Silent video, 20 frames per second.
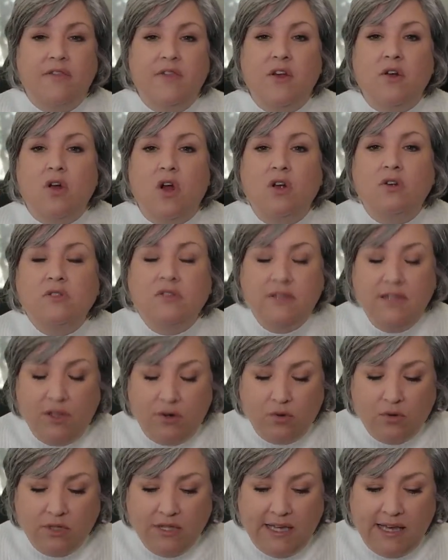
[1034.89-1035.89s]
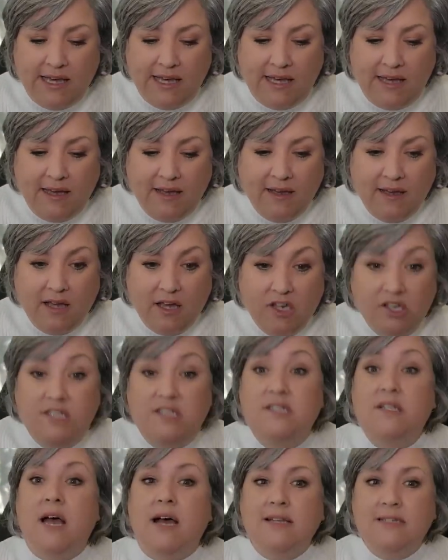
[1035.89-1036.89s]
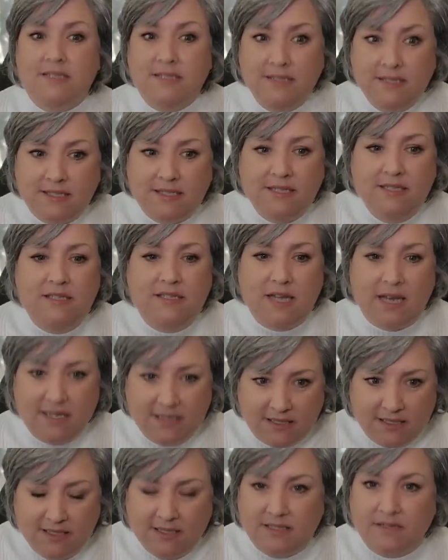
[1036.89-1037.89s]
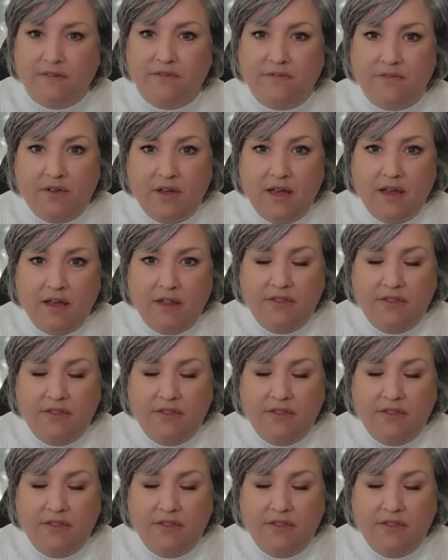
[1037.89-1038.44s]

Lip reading: There are literally dozens and dozens of